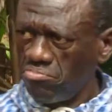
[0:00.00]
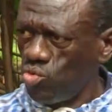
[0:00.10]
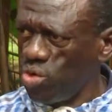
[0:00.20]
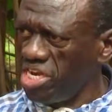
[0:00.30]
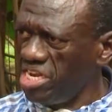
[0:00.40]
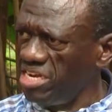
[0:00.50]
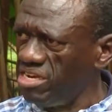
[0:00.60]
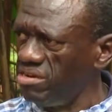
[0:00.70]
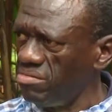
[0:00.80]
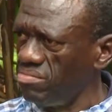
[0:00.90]
we
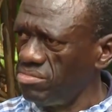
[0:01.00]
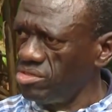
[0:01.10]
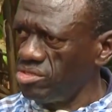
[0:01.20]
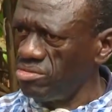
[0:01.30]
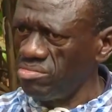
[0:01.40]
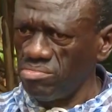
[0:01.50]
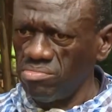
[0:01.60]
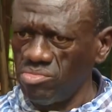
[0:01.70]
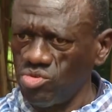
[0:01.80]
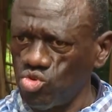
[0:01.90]
need
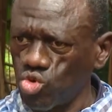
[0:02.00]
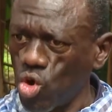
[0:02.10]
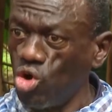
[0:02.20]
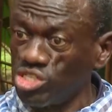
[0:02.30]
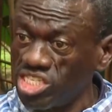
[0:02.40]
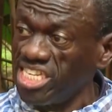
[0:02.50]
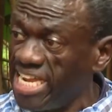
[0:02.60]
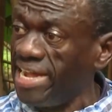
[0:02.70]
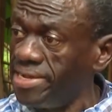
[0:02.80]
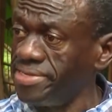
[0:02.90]
to consider